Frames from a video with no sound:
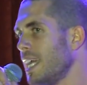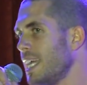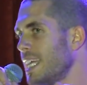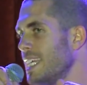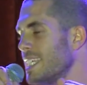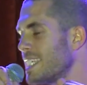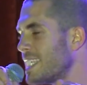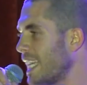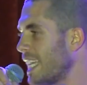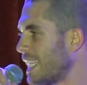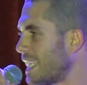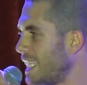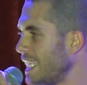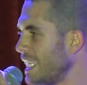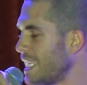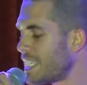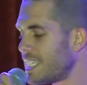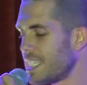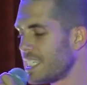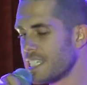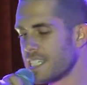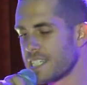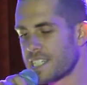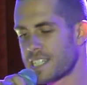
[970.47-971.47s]
is that
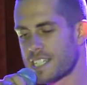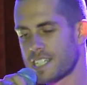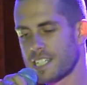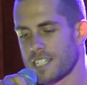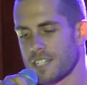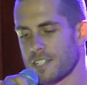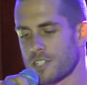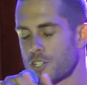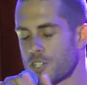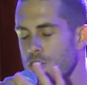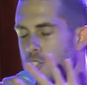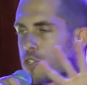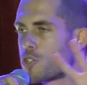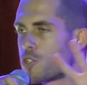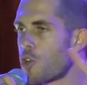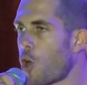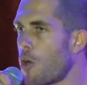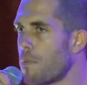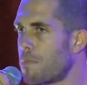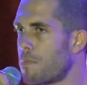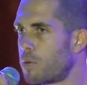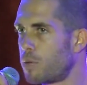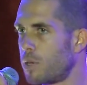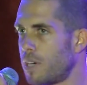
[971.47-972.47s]
this is
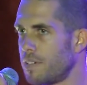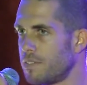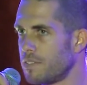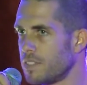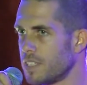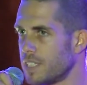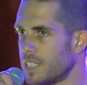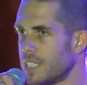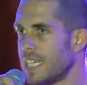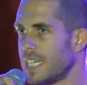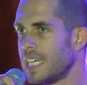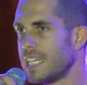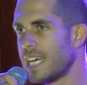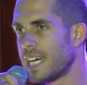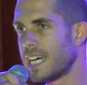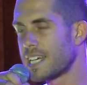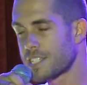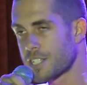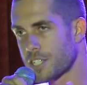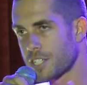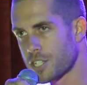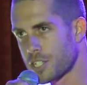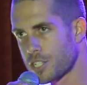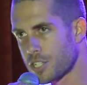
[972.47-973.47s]
so prevalent in our
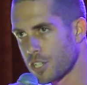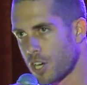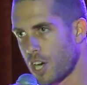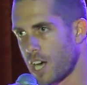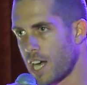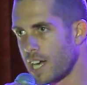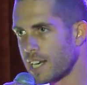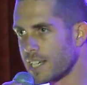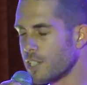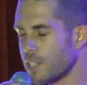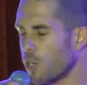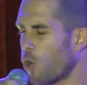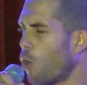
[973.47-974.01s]
society.